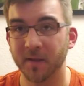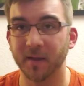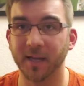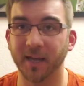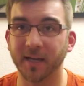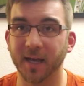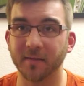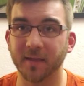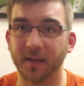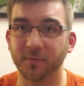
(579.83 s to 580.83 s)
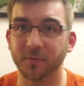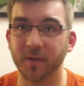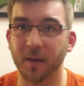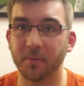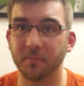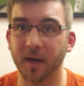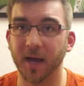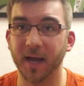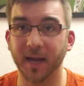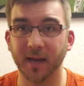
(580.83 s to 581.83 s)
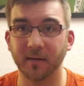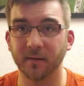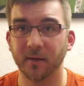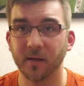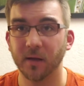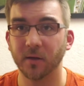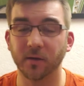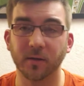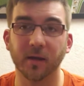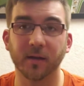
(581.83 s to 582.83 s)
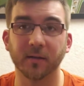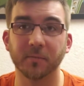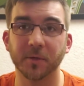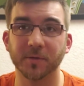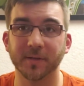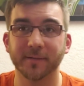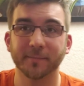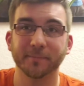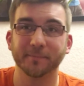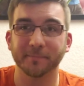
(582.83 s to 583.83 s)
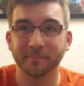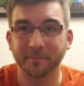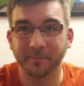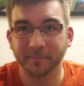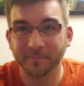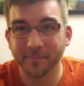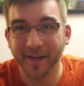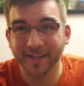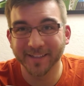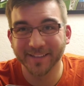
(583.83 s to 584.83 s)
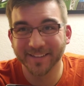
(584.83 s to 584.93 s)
Again, guys, thanks for stopping by and good luck on the music. Bye.